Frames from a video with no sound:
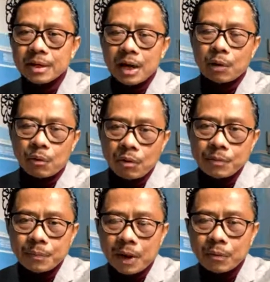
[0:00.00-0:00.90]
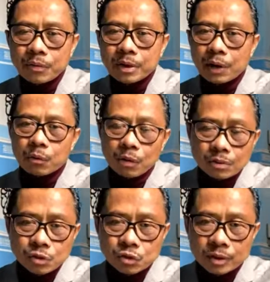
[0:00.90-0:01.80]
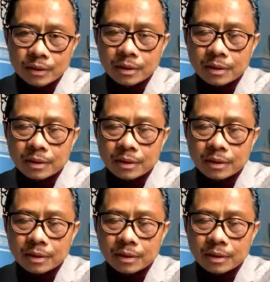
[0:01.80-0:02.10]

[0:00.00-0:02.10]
our own power, our own strength.